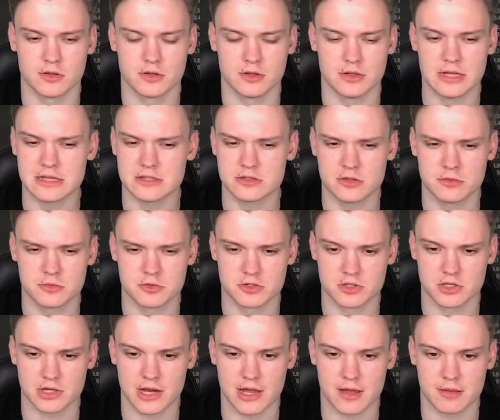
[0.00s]
That's almost
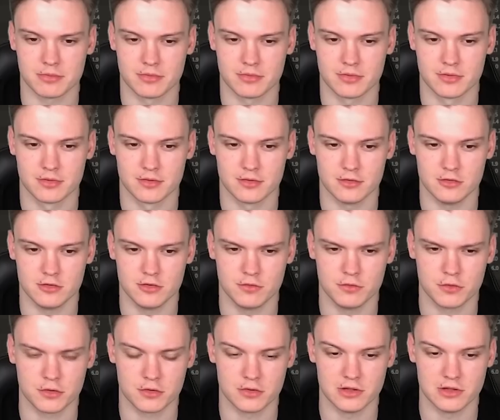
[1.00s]
trapped.
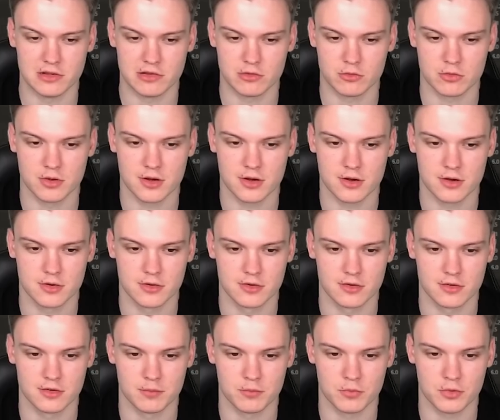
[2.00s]
g4 only square,
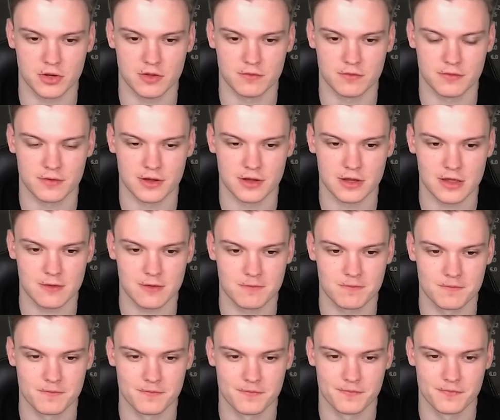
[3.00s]
pretty funny.
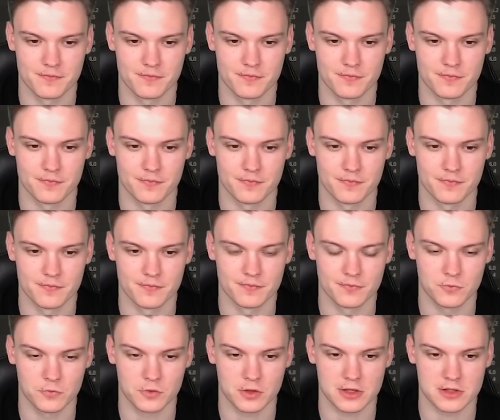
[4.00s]

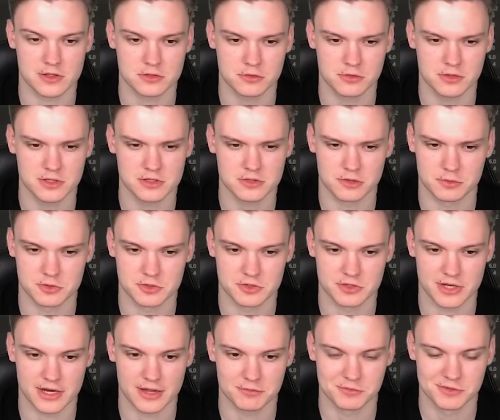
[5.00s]
Okay, his rook is almost
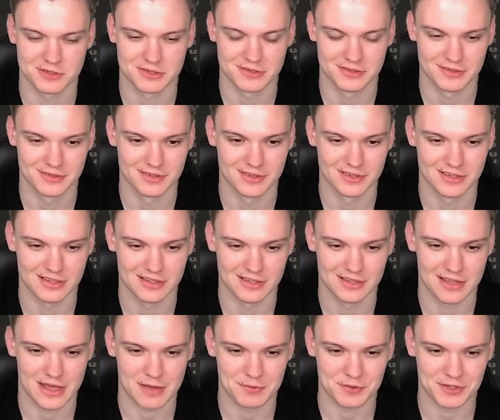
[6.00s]
trapped.
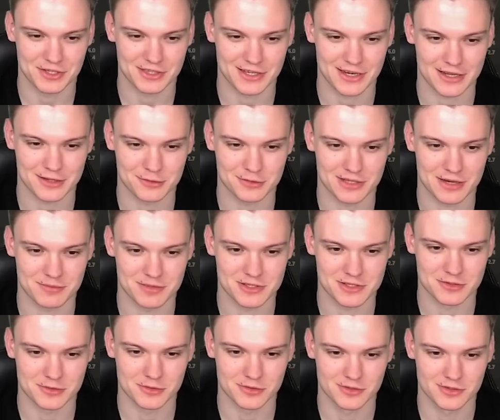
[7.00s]
I'm gonna try to trap
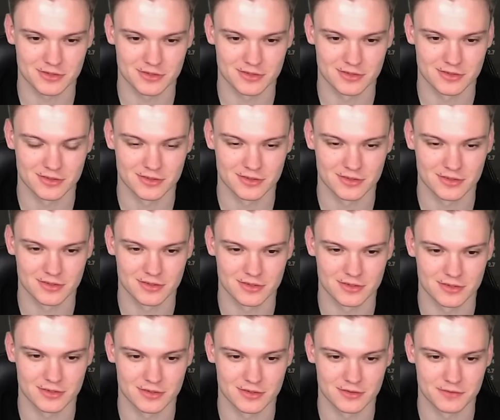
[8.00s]
his rook.
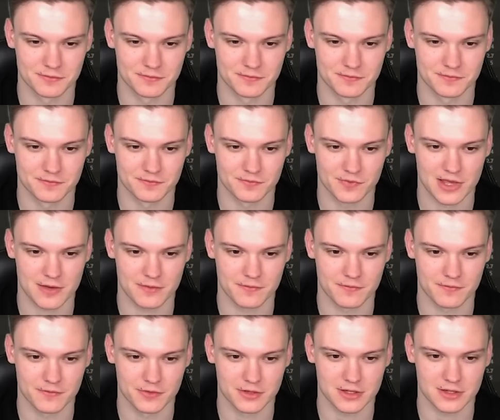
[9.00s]
Yeah,
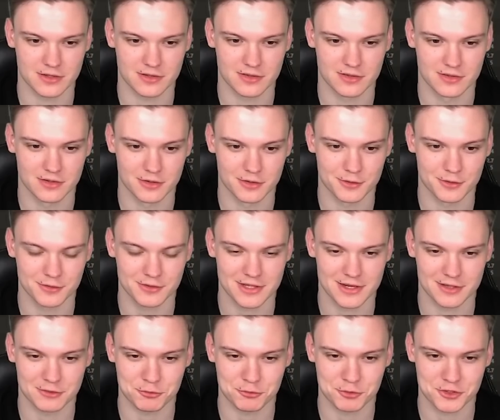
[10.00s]
okay, rook there,
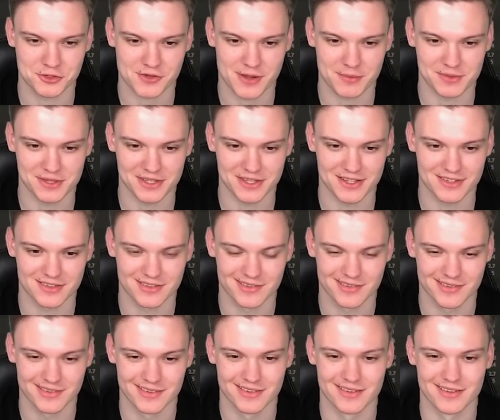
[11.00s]
and we're trapping it.
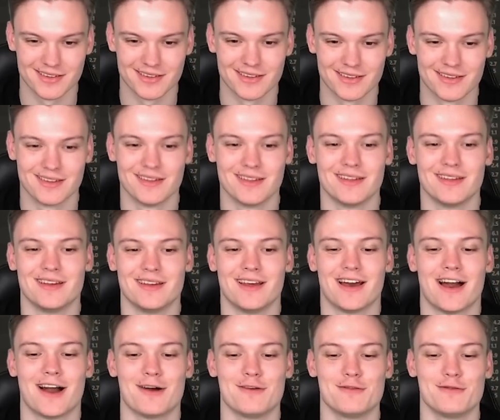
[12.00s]

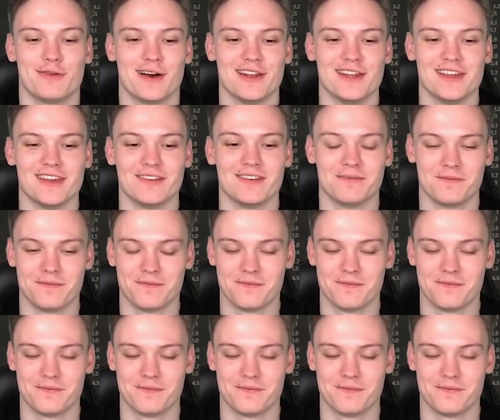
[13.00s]
How funny.